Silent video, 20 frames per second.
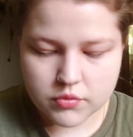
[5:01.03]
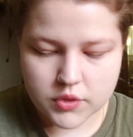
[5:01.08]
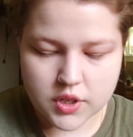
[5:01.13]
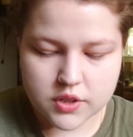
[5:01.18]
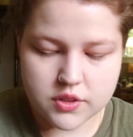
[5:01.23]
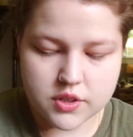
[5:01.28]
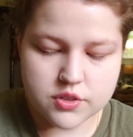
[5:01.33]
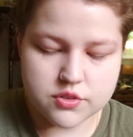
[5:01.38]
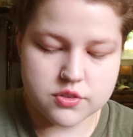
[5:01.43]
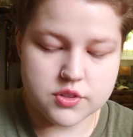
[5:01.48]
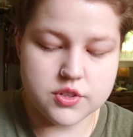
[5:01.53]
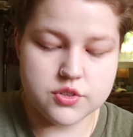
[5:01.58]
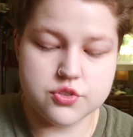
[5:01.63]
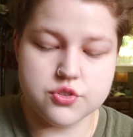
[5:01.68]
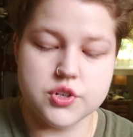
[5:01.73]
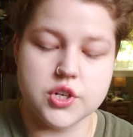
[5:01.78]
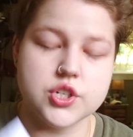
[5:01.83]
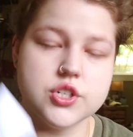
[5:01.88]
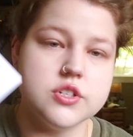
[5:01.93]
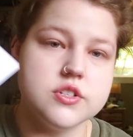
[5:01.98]
These are the
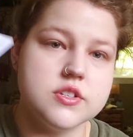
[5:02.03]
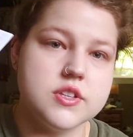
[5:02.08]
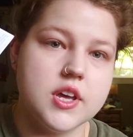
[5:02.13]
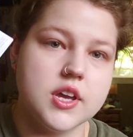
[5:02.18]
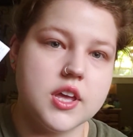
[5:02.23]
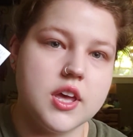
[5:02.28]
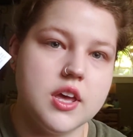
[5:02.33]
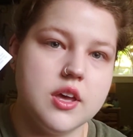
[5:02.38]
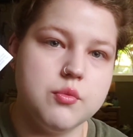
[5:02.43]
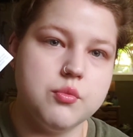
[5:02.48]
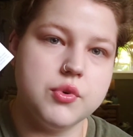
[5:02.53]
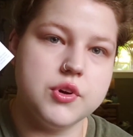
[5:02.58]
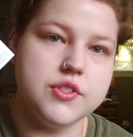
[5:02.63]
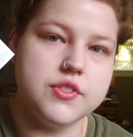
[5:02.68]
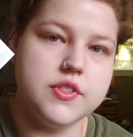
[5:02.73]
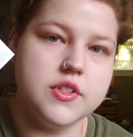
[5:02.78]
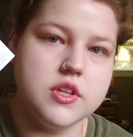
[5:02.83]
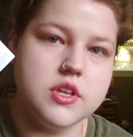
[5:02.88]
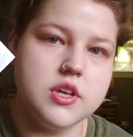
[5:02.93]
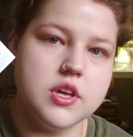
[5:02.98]
instructions that came
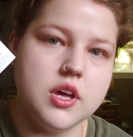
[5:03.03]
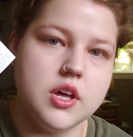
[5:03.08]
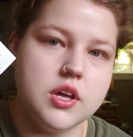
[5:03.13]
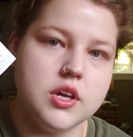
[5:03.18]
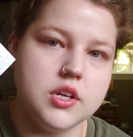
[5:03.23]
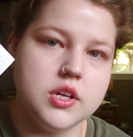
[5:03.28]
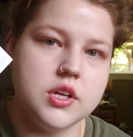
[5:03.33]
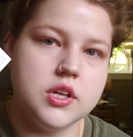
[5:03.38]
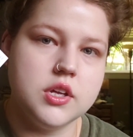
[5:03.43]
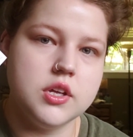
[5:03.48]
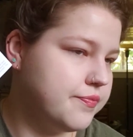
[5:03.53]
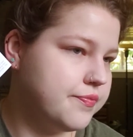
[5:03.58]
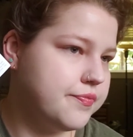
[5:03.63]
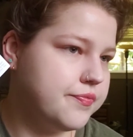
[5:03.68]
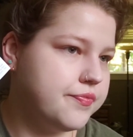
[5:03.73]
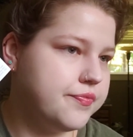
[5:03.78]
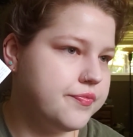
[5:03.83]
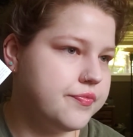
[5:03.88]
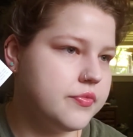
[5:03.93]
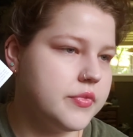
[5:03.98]
with the
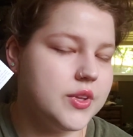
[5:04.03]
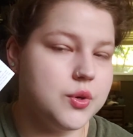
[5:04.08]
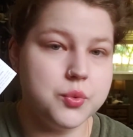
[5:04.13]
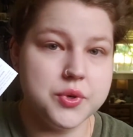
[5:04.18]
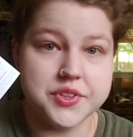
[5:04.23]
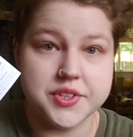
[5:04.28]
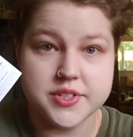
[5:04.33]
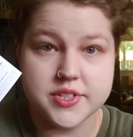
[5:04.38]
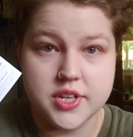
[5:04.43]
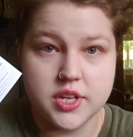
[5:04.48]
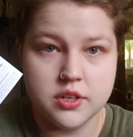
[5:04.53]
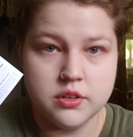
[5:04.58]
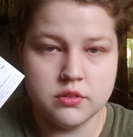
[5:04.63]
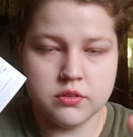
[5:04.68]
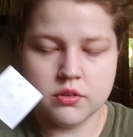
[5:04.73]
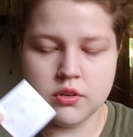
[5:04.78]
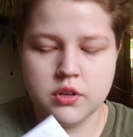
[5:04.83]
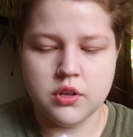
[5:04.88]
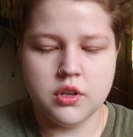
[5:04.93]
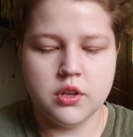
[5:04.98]

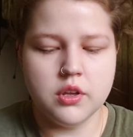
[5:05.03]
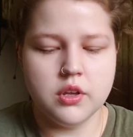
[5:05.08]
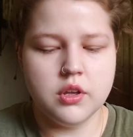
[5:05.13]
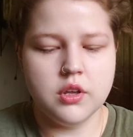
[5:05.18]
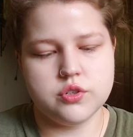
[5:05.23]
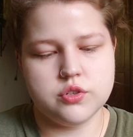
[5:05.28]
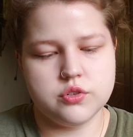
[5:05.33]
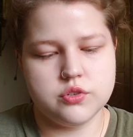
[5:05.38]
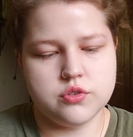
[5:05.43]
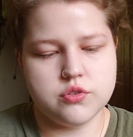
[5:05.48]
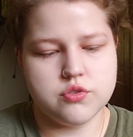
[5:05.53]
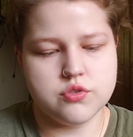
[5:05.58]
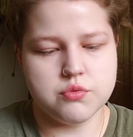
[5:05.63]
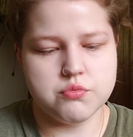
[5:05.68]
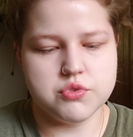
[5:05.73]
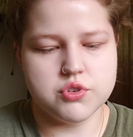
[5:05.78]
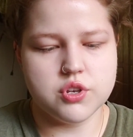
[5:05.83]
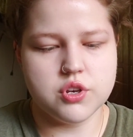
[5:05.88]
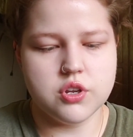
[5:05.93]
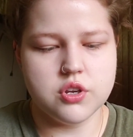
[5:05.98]
tin. So
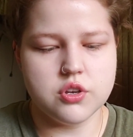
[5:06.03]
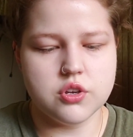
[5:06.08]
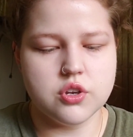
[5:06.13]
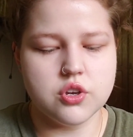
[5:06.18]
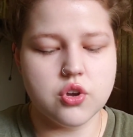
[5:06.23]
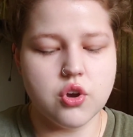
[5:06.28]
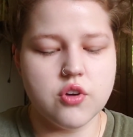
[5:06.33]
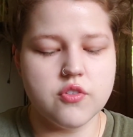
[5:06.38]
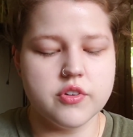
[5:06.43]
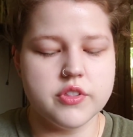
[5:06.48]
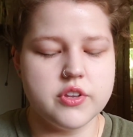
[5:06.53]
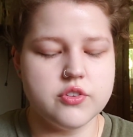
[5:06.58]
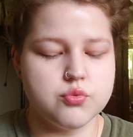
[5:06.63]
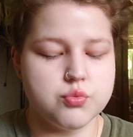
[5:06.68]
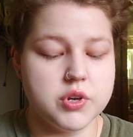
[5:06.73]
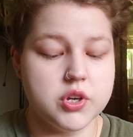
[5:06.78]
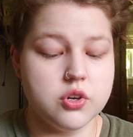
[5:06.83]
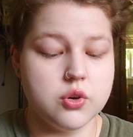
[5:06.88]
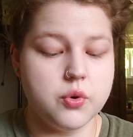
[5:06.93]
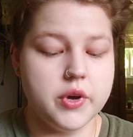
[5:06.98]
I'm just gonna go over these
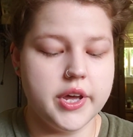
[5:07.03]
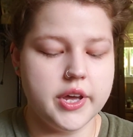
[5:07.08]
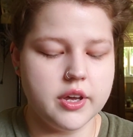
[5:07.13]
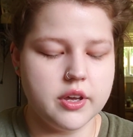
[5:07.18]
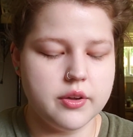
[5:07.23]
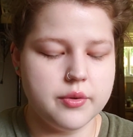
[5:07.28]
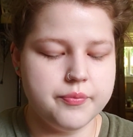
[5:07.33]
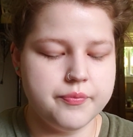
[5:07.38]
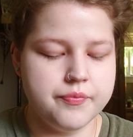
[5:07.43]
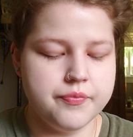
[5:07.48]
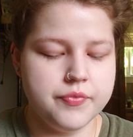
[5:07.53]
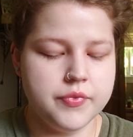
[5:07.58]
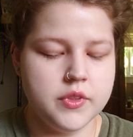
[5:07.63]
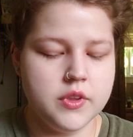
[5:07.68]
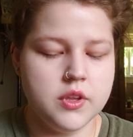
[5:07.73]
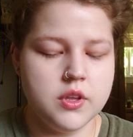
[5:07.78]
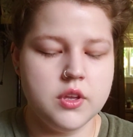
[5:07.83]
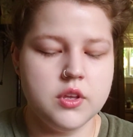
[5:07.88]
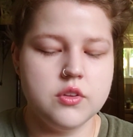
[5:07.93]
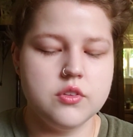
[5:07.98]
real quick.
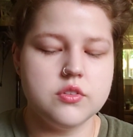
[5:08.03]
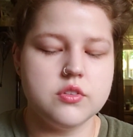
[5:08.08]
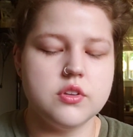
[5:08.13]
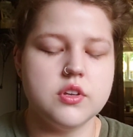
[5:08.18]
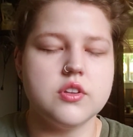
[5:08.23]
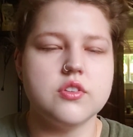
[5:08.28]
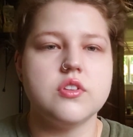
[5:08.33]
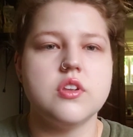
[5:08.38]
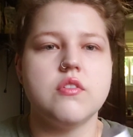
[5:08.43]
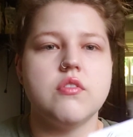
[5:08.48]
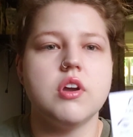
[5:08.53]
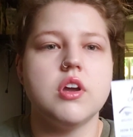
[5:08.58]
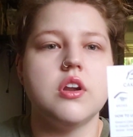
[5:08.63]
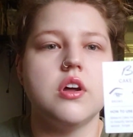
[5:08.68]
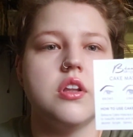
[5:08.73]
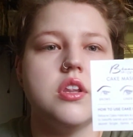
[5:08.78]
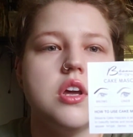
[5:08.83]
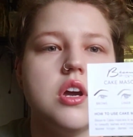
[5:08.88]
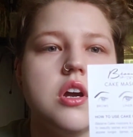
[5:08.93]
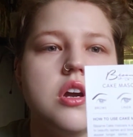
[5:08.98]
So you can see right
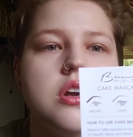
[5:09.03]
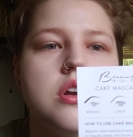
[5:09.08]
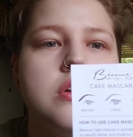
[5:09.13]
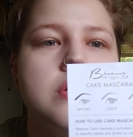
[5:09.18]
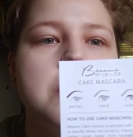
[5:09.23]
on there.